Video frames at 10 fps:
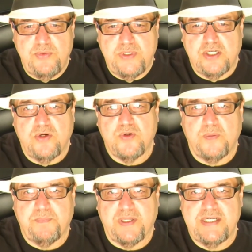you would go to
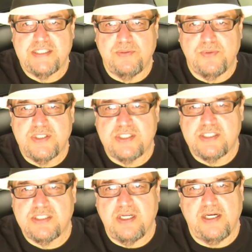a place that was
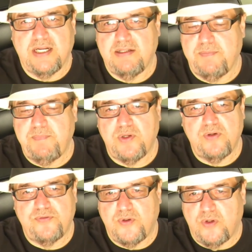stunningly
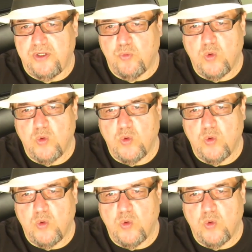beautiful and